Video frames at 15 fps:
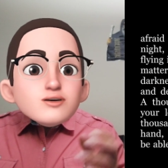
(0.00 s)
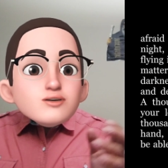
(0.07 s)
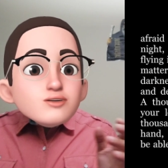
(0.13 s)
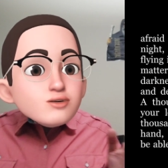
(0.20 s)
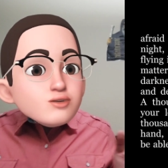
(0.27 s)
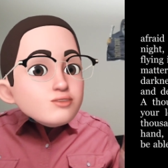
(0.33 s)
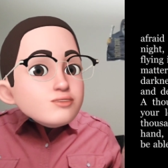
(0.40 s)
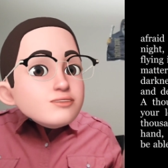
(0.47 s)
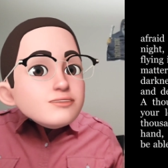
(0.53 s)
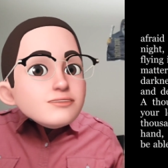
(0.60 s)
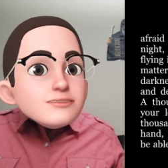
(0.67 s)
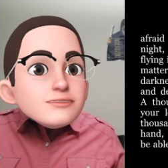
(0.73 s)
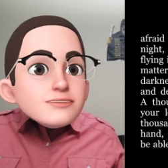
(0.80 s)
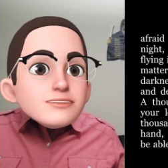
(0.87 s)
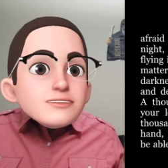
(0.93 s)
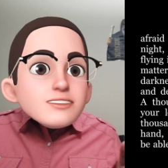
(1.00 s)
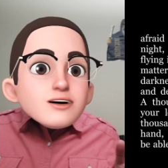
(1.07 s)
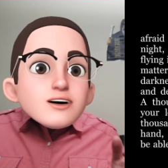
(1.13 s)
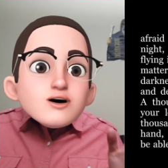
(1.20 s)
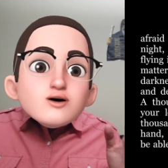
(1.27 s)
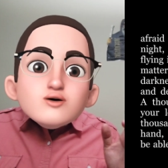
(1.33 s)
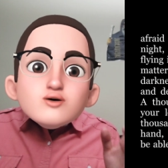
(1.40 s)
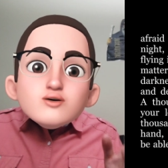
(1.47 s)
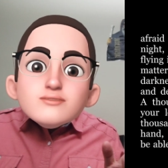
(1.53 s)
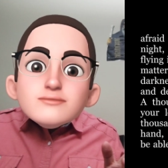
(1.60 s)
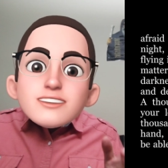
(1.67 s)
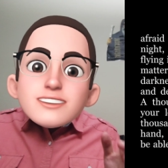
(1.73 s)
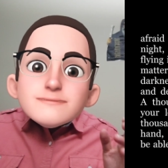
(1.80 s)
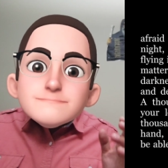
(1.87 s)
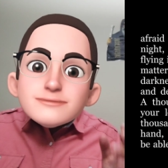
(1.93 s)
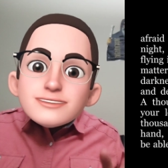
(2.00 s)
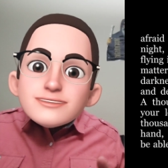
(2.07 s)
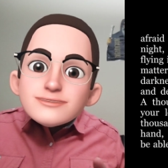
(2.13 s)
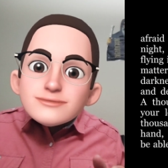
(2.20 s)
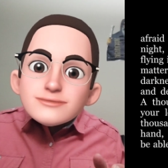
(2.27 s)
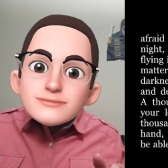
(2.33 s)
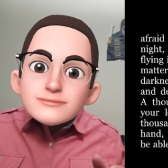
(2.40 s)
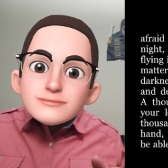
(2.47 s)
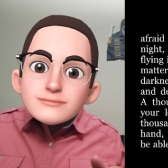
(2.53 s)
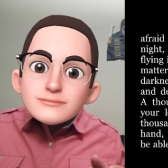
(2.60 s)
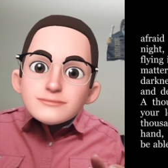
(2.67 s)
nor of a matter